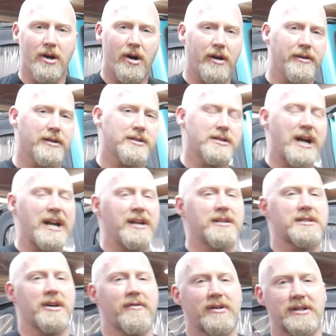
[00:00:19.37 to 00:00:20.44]
on this
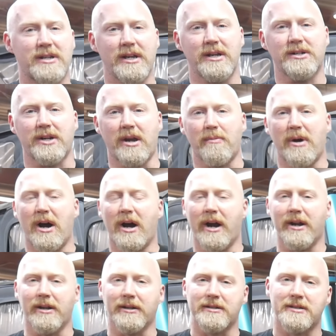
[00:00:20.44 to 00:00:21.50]
97 TJ
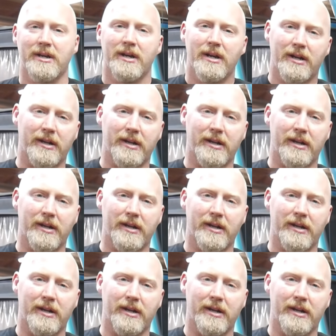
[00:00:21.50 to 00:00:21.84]
behind us.